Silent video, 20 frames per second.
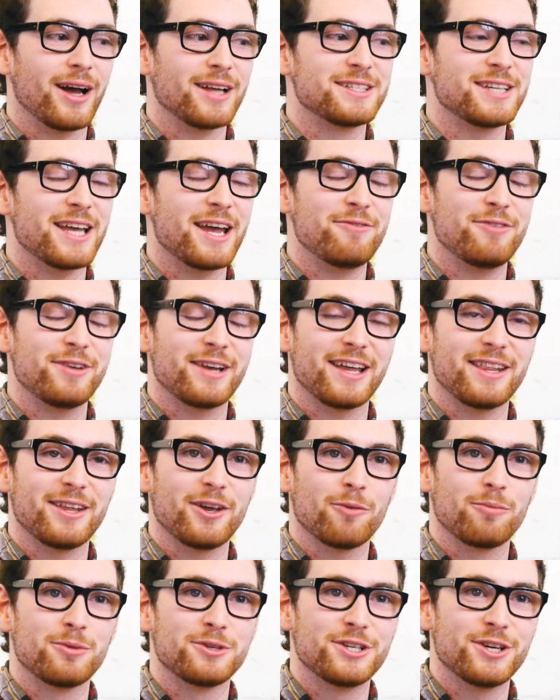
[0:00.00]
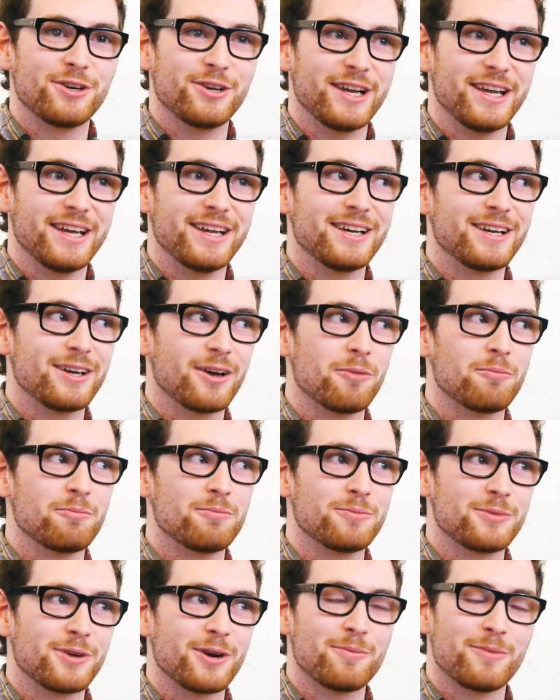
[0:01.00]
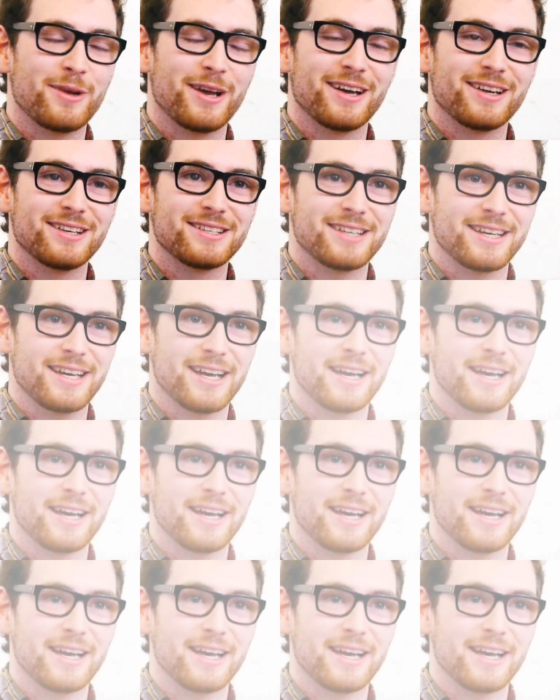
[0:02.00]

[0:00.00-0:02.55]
I'd say if you get the opportunity, come here, see